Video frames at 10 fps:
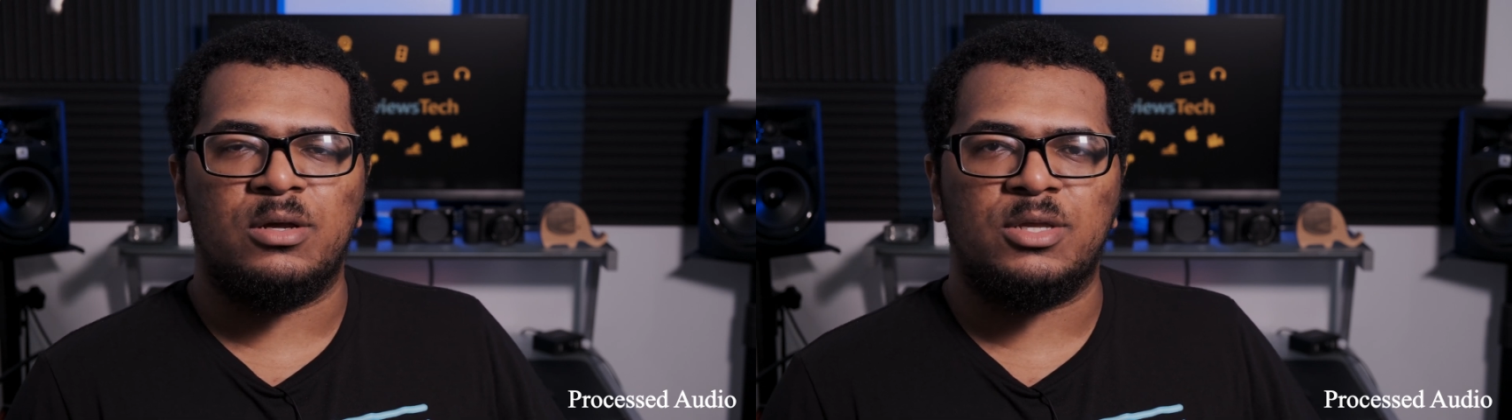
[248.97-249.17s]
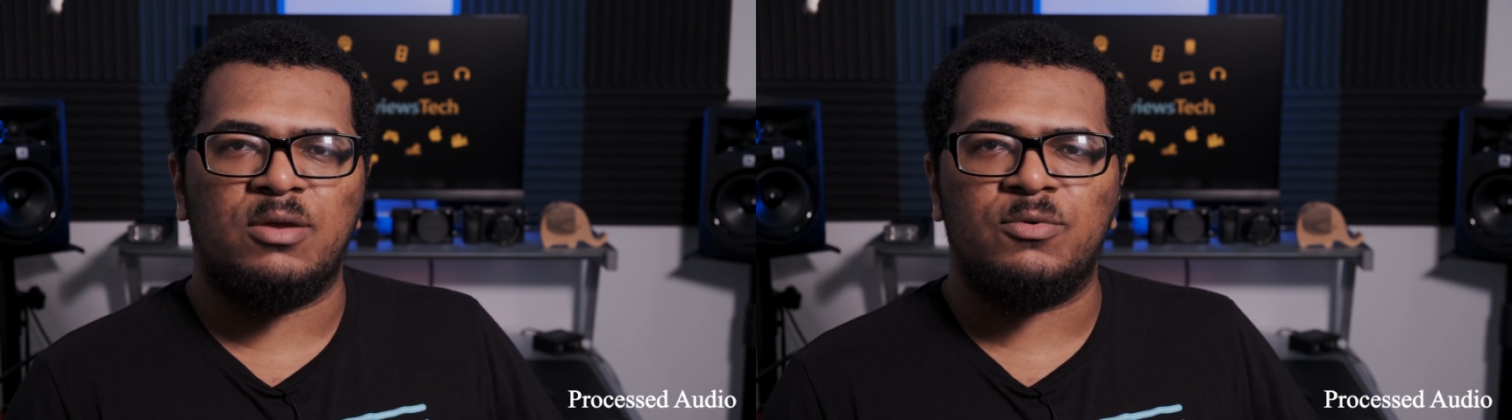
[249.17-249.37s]

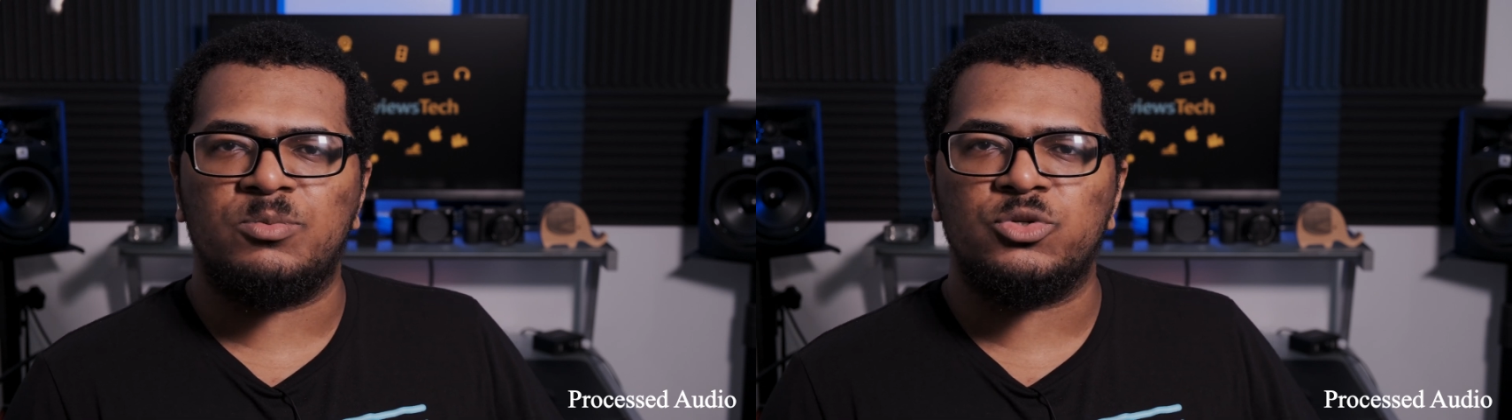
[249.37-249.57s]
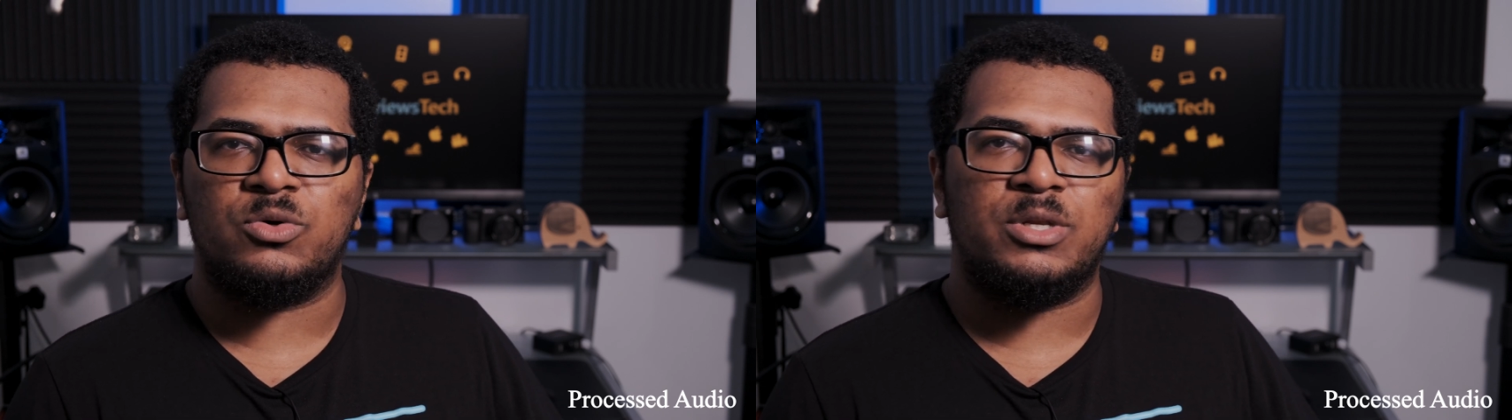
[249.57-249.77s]
gave up
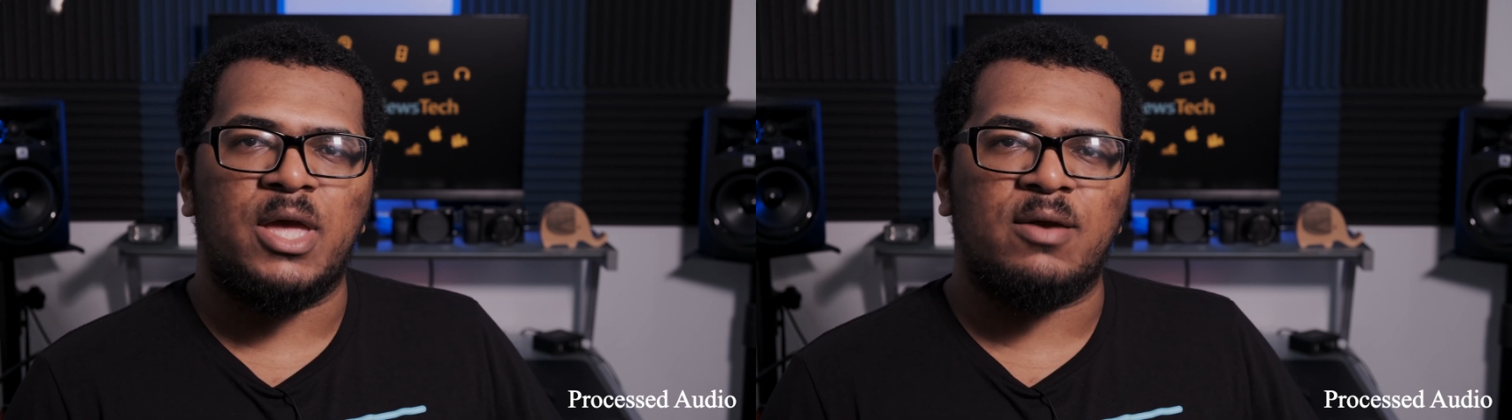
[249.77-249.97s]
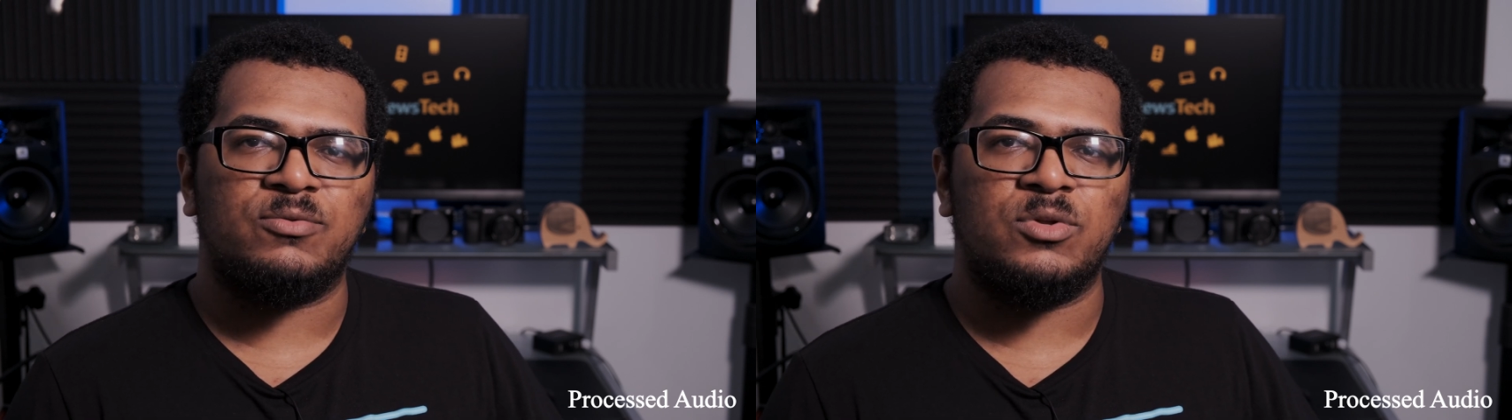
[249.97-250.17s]
shortly
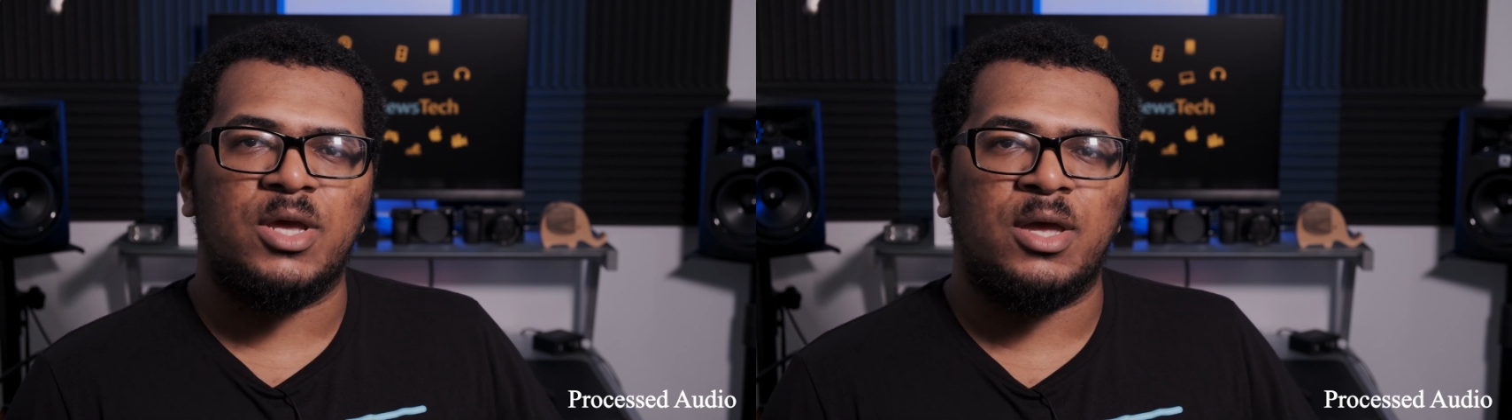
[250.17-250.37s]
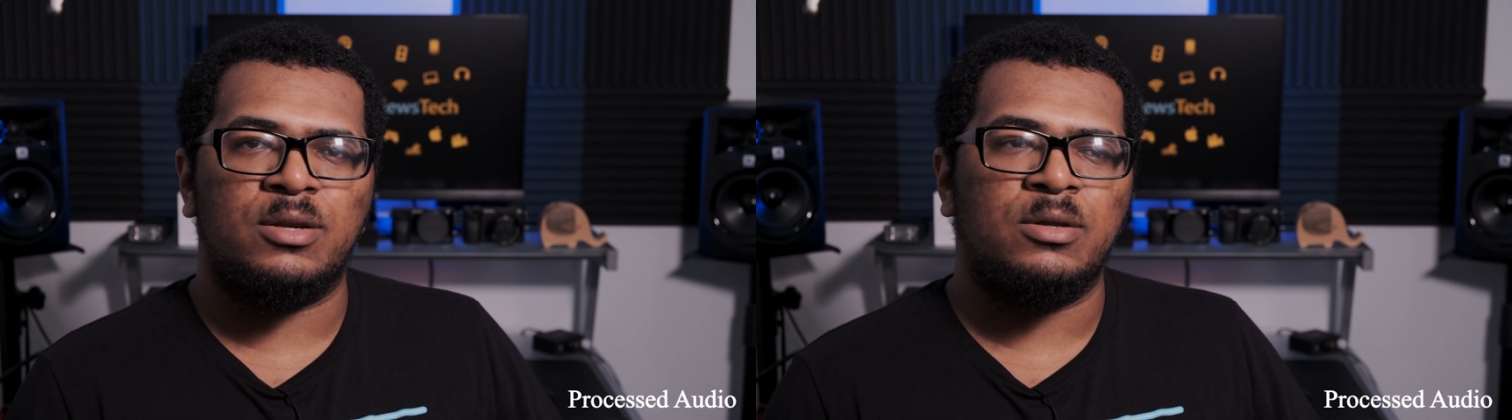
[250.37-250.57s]
after
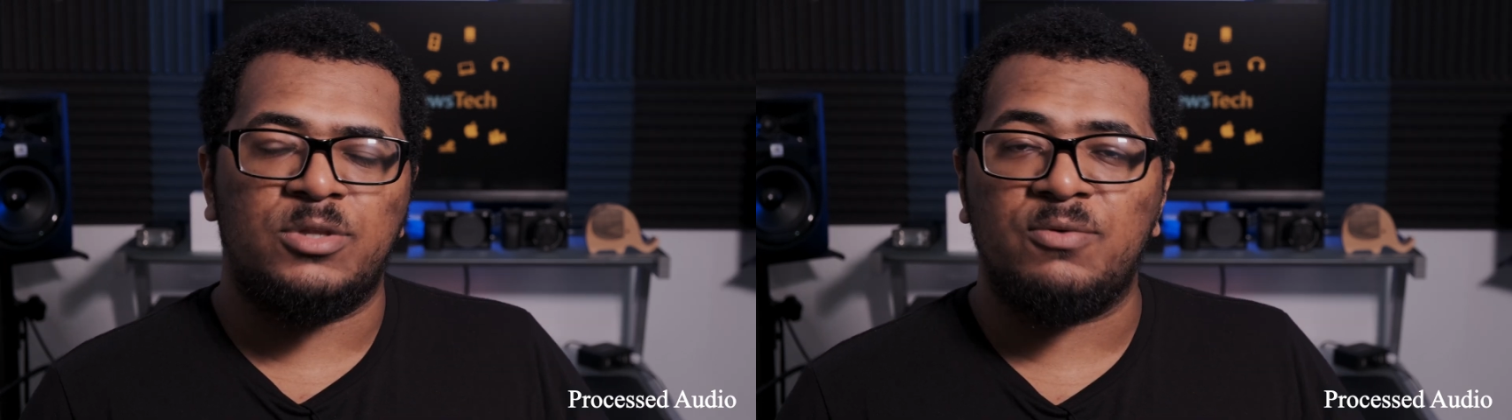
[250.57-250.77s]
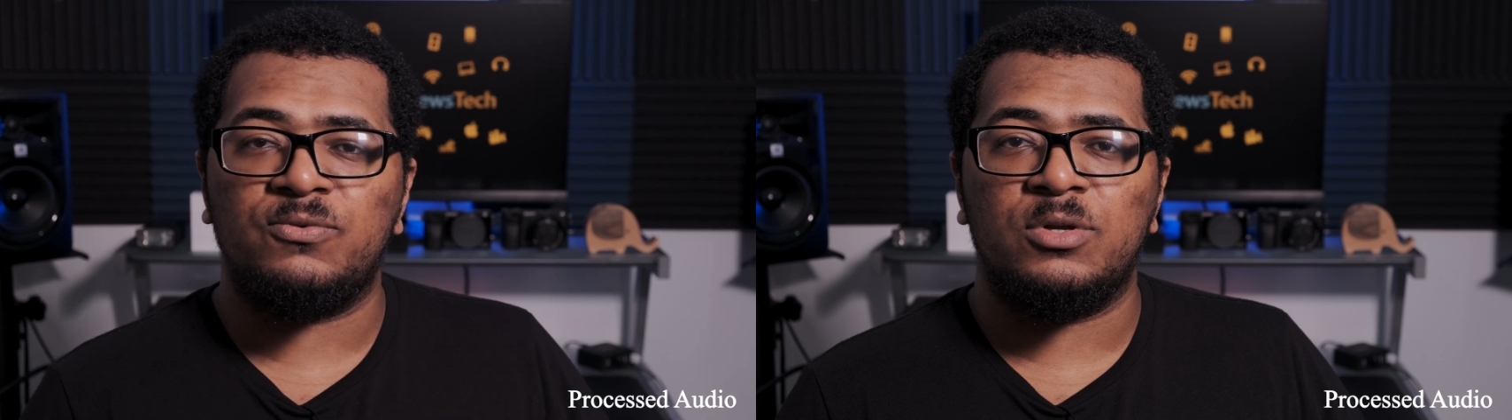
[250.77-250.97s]
that.
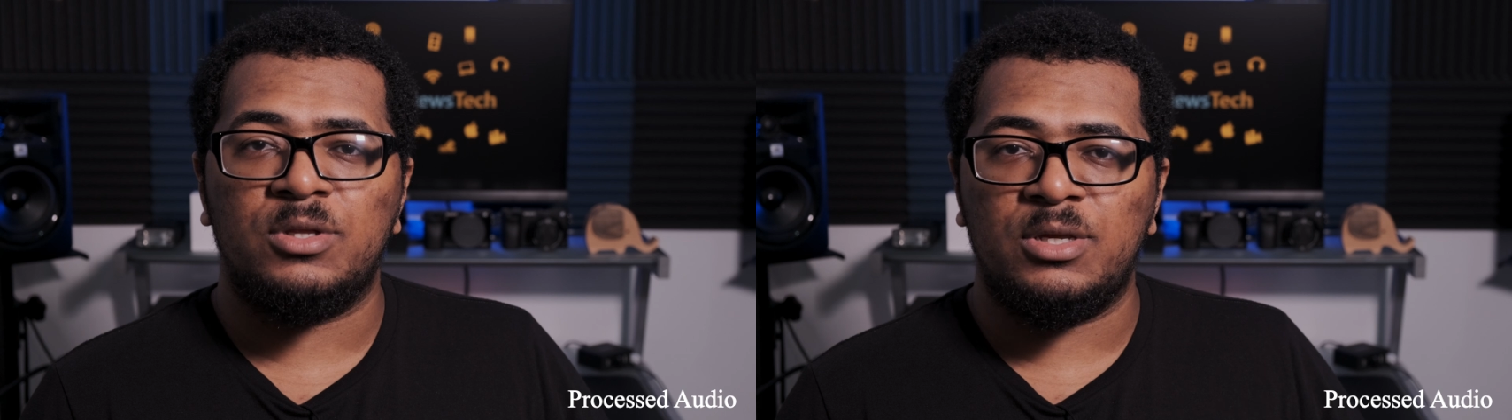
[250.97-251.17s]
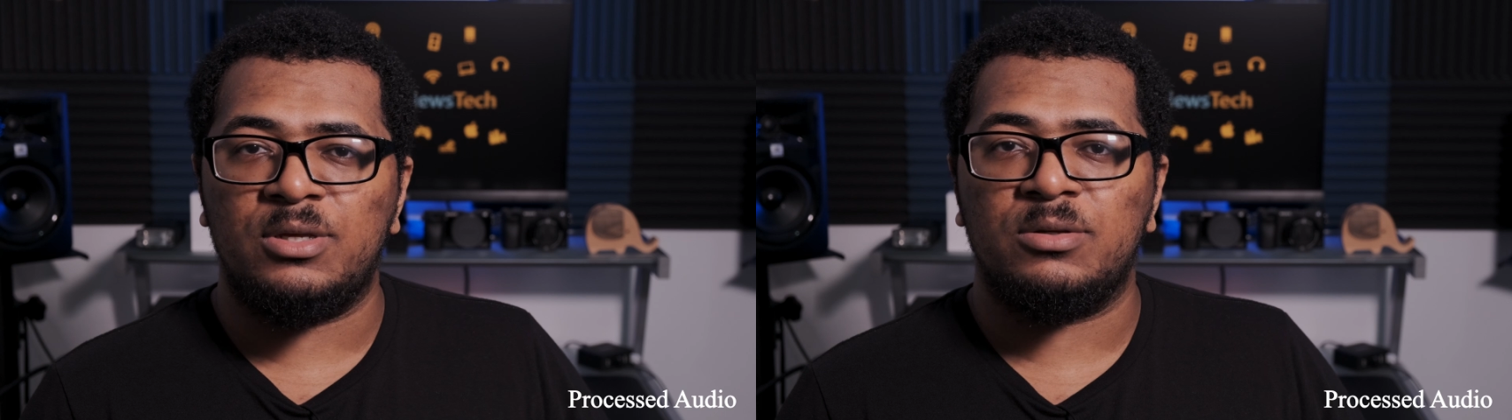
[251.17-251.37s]

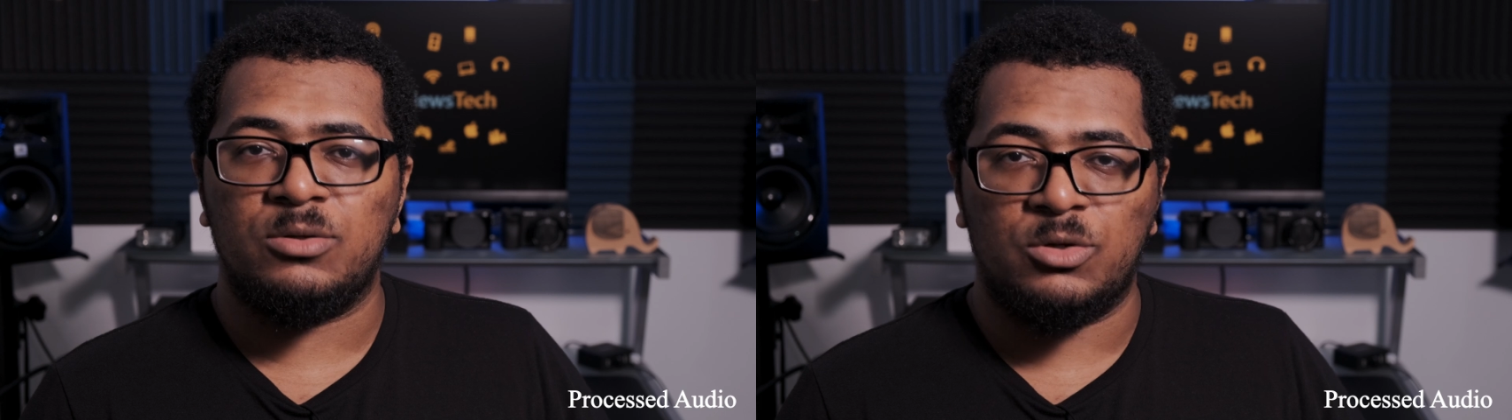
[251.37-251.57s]
Definitely,